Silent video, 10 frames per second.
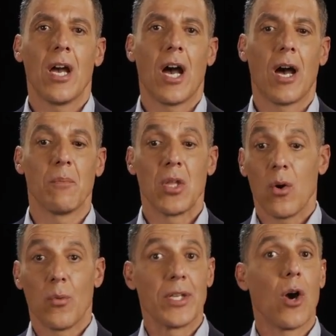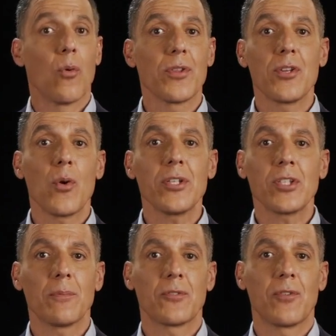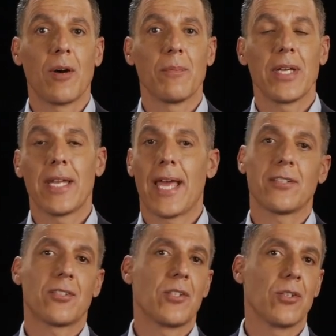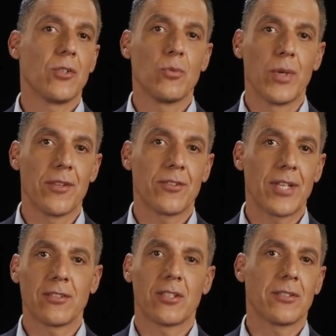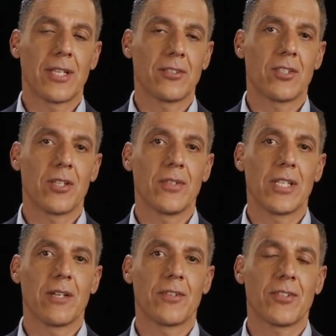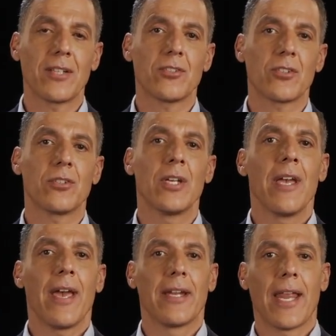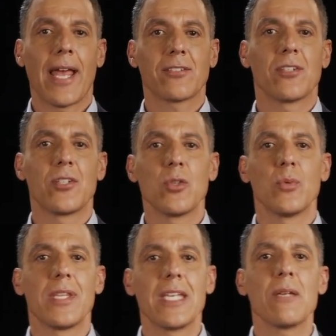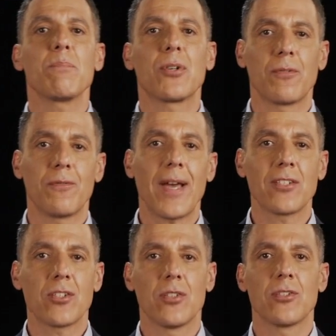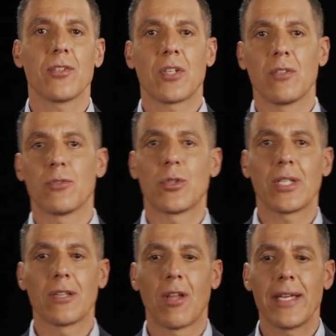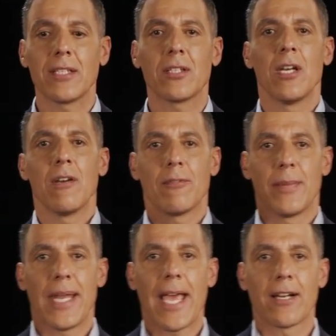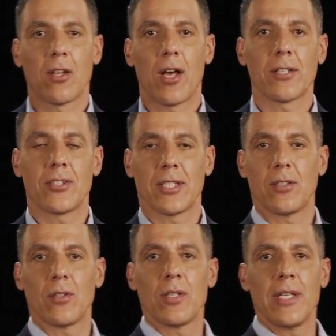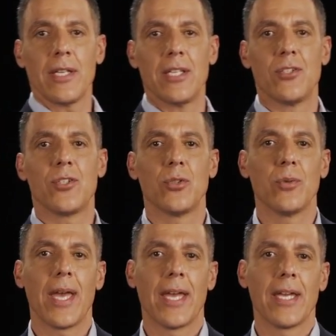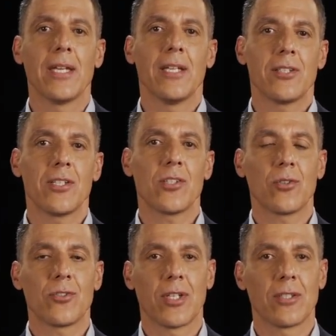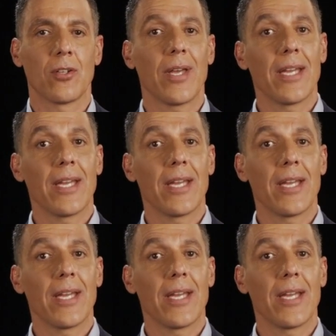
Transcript: Um, we know where the noise comes from. It has to do with sens sensitivity of the sensor, and it has to do with the imperfections of converting light from an analog signal into a digital signal.